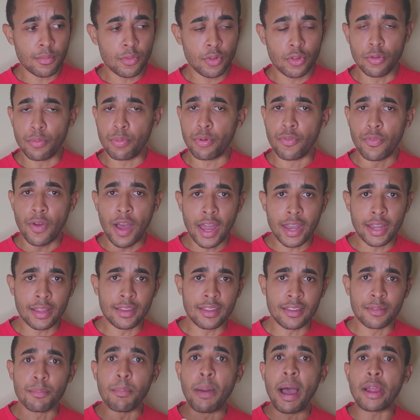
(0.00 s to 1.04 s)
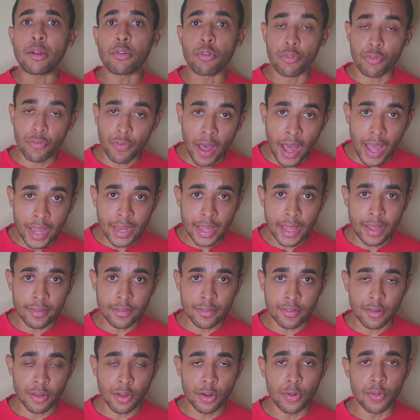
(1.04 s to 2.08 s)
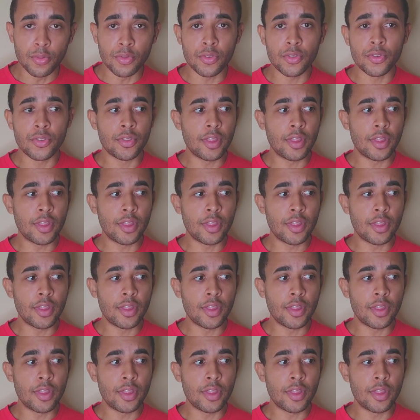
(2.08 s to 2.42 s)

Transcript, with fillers: you're providing these microfinance loans